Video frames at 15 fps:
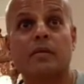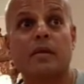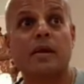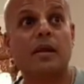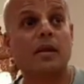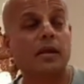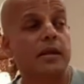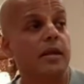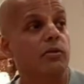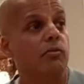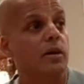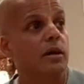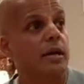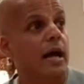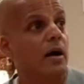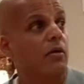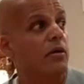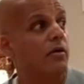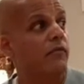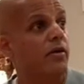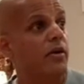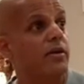It can lead one down
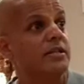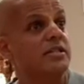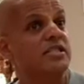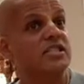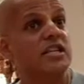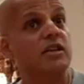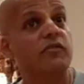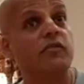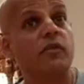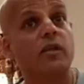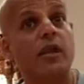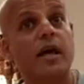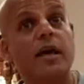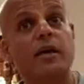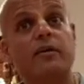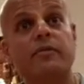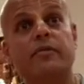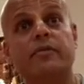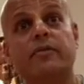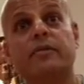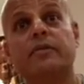a very sinful life.